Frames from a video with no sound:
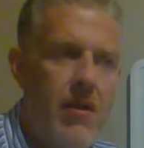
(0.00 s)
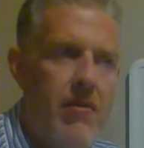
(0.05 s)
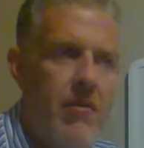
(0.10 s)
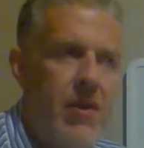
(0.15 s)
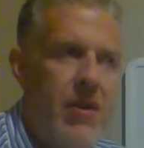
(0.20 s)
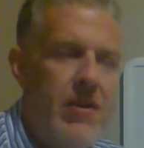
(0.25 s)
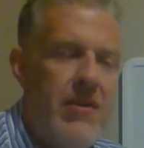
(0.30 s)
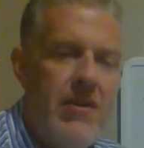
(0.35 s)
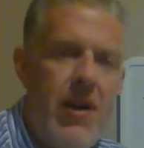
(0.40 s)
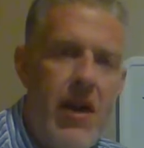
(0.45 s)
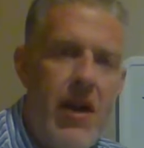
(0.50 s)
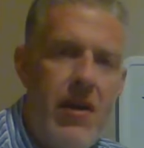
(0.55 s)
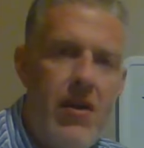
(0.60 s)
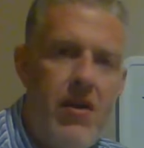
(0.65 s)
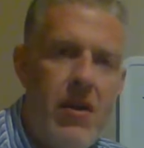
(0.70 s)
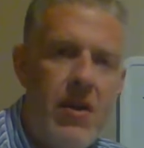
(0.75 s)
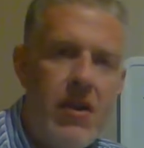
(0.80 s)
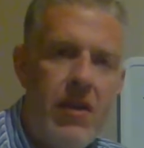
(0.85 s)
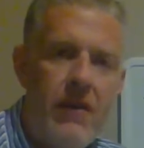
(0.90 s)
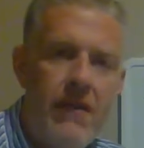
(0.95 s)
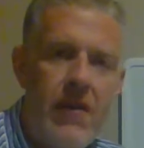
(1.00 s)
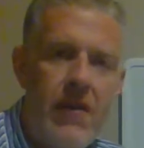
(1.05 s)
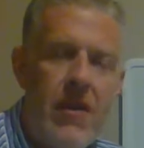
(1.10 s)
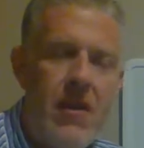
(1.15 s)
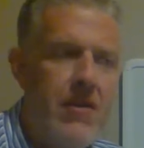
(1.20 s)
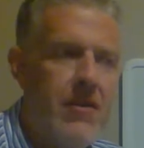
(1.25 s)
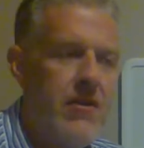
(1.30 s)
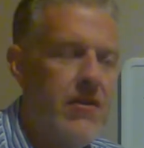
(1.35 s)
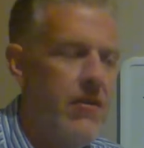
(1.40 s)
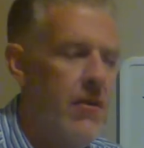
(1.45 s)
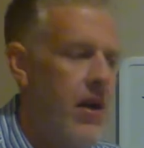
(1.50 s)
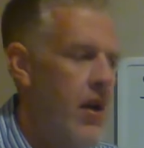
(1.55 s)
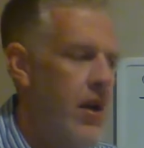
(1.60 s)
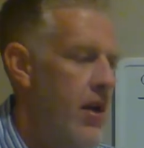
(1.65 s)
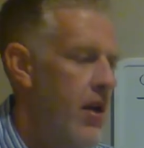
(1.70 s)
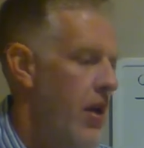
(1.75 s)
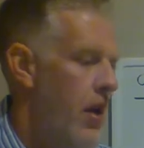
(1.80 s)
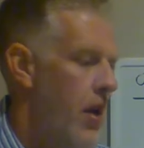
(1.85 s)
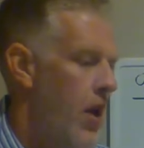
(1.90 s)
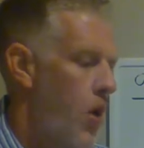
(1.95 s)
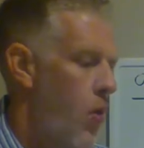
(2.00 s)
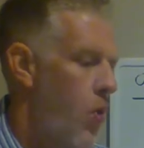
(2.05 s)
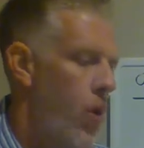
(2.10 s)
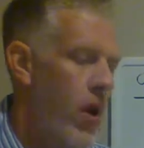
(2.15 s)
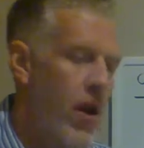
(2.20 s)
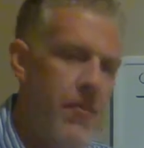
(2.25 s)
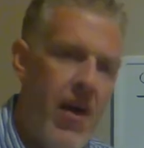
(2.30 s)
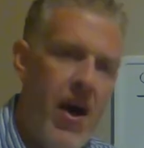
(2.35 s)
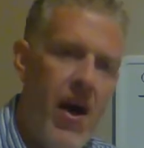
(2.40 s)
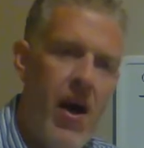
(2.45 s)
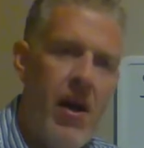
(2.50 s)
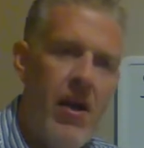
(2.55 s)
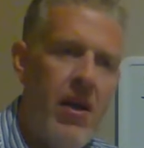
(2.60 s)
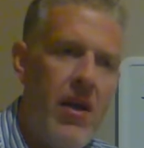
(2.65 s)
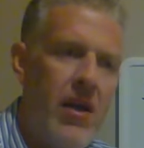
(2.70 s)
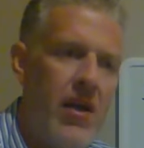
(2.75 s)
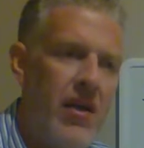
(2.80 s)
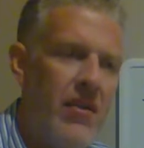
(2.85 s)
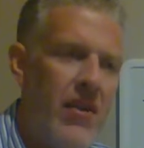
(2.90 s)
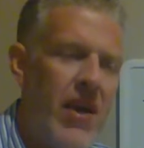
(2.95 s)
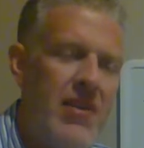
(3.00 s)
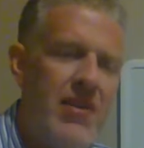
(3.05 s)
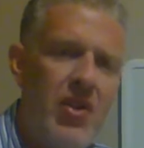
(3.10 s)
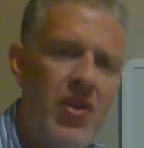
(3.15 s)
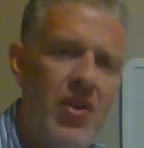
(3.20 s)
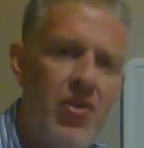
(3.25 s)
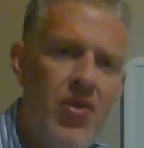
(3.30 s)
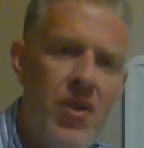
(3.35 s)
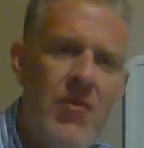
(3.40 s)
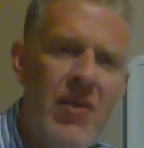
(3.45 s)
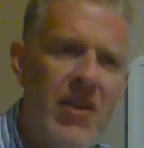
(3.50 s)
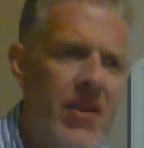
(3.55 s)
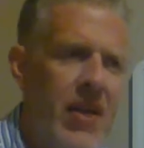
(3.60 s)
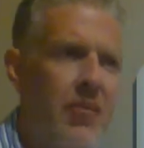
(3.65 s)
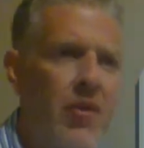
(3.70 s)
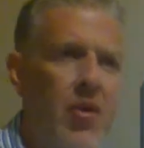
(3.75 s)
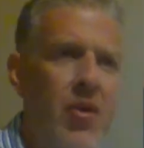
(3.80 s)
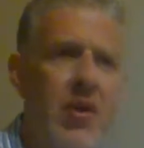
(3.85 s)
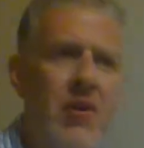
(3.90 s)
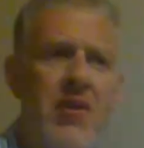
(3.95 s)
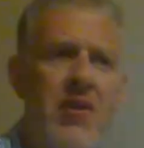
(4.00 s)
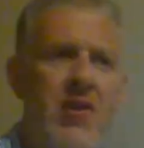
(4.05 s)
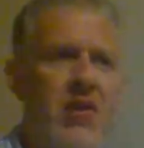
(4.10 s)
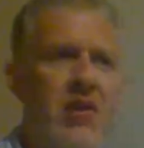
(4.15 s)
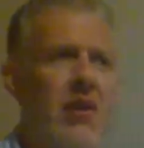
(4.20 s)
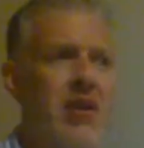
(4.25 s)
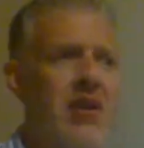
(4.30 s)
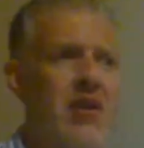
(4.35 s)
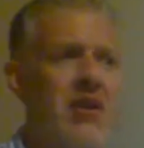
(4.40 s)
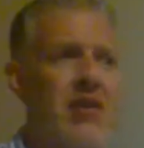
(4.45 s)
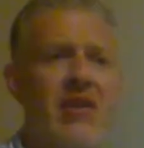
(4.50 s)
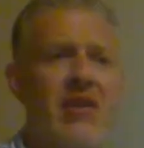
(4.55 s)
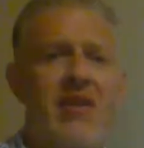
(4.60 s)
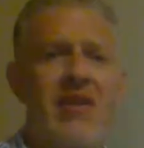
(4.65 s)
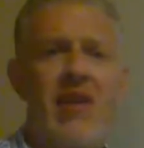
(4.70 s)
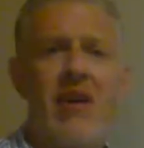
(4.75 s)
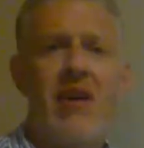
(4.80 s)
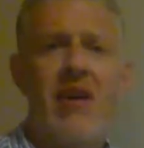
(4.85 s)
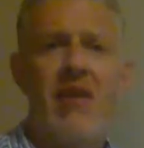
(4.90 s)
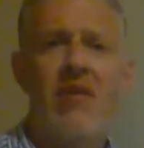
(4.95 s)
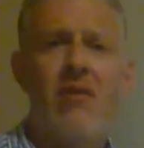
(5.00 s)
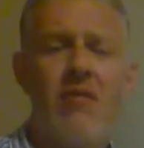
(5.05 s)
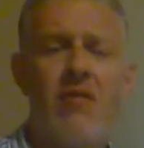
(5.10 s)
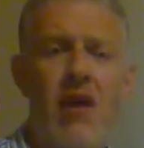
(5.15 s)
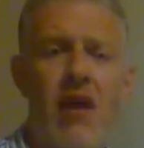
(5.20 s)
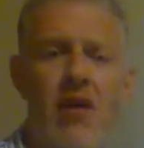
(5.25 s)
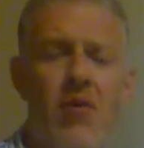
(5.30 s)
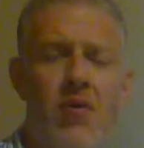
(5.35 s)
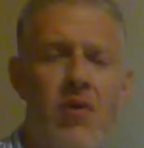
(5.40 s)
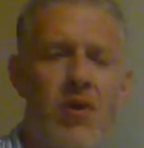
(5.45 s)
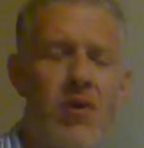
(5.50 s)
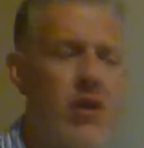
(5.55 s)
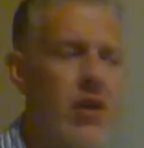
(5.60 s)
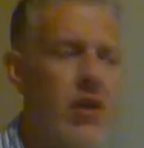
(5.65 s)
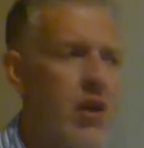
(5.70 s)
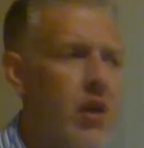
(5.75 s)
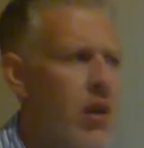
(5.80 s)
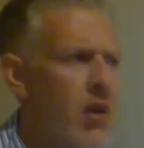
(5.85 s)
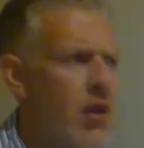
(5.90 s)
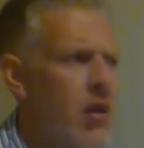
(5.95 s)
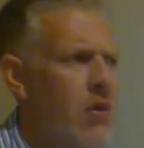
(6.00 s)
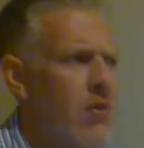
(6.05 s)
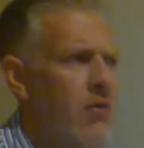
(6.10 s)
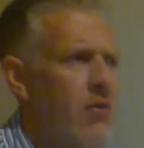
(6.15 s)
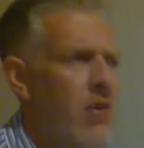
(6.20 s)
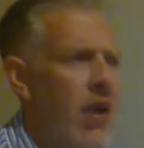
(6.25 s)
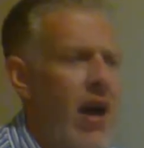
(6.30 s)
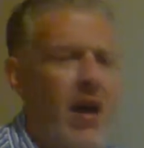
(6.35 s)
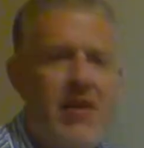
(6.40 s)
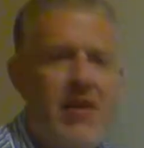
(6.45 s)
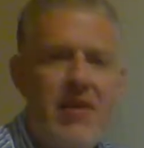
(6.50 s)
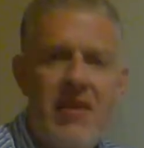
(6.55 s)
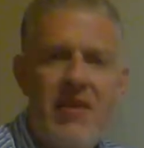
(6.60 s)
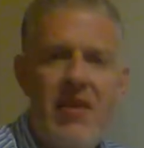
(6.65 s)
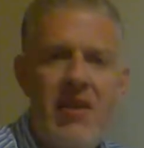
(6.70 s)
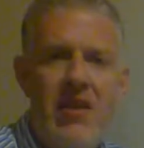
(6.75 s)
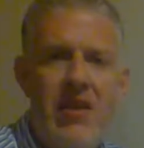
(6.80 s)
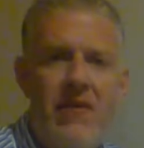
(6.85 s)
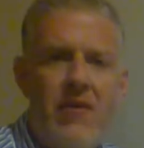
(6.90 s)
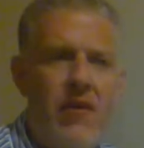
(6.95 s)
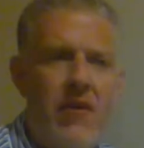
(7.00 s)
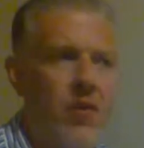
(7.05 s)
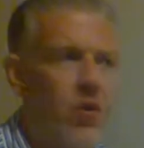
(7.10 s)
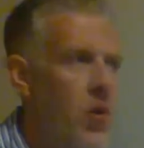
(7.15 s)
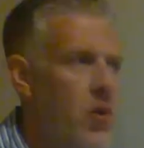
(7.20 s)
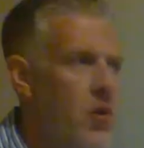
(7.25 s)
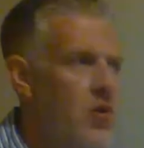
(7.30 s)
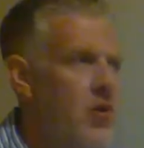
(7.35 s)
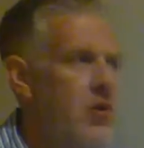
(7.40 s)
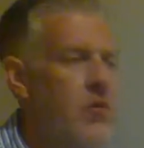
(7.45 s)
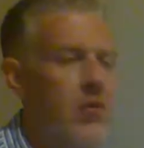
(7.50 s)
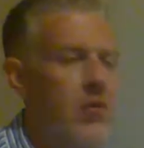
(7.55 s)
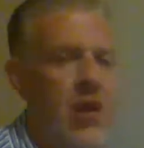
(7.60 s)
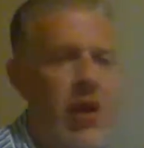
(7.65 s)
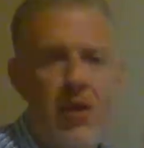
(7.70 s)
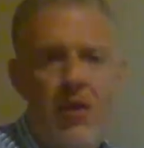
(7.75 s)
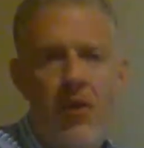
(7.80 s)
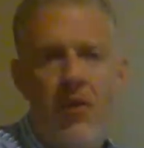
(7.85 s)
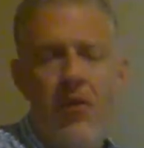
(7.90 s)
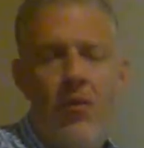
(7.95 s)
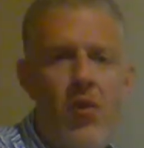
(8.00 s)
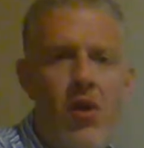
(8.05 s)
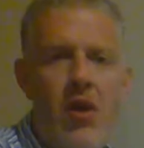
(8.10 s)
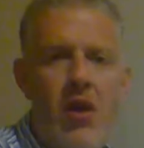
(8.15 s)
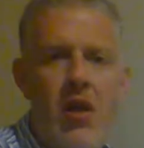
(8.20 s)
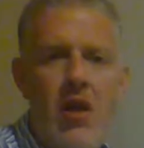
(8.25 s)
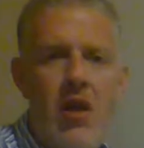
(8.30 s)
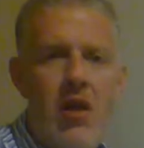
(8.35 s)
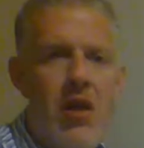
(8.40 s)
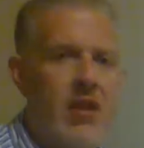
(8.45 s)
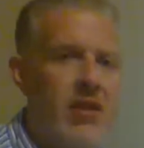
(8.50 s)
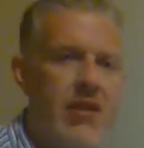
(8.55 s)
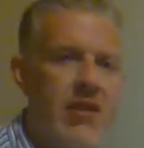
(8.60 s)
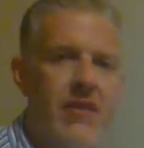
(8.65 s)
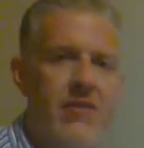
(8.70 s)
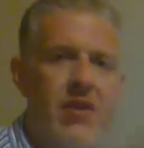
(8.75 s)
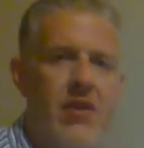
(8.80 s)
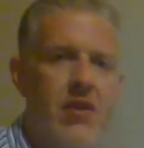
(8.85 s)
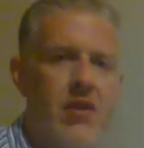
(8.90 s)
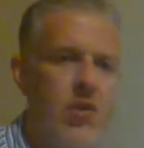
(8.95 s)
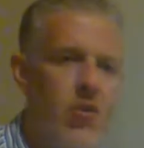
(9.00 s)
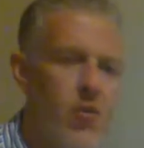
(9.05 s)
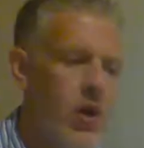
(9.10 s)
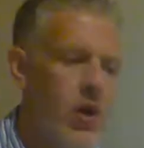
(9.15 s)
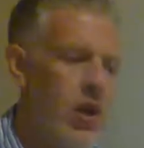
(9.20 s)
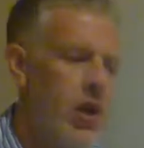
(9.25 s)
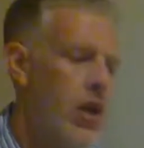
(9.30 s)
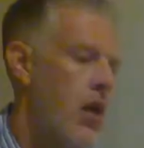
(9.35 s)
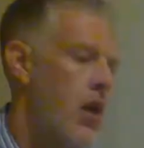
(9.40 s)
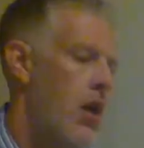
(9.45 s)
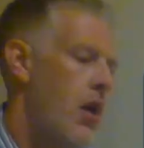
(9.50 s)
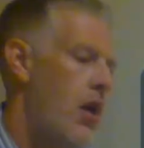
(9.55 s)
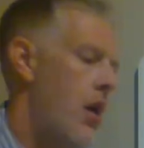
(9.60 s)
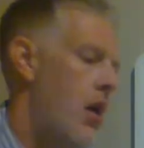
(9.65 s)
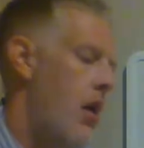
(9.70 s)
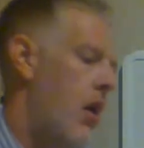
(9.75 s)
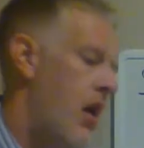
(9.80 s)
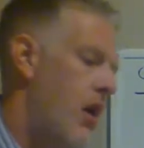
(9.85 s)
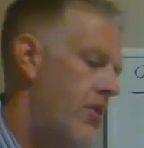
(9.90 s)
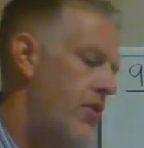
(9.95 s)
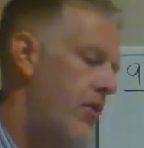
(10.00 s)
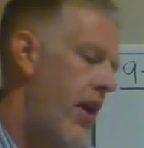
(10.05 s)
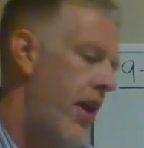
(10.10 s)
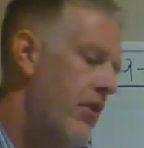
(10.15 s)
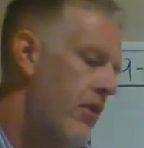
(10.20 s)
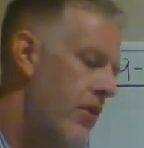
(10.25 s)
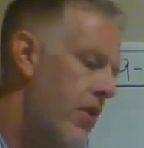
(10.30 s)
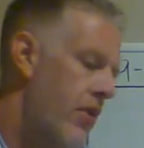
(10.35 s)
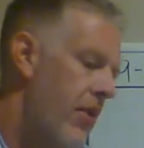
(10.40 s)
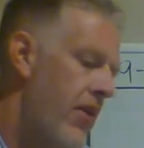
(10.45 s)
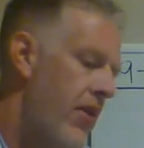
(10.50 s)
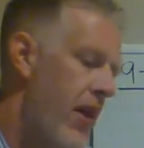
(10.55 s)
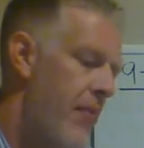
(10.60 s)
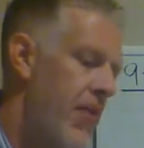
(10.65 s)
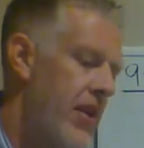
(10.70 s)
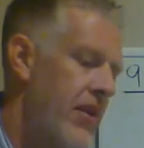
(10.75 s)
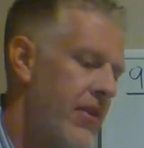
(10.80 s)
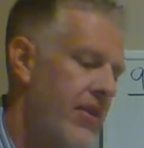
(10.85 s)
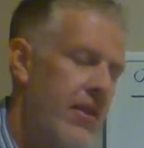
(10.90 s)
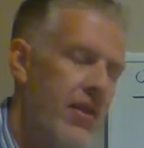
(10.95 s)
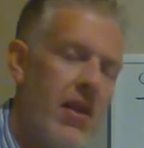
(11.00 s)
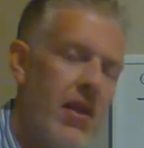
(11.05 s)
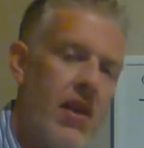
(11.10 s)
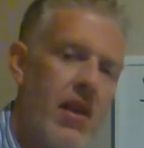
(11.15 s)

that's not already convinced, right? What about a less extreme example? Because the utilitarian's going to say, right, or, you know, how is this any different? Of course you kill the one and save the other 20. So I don't know that that makes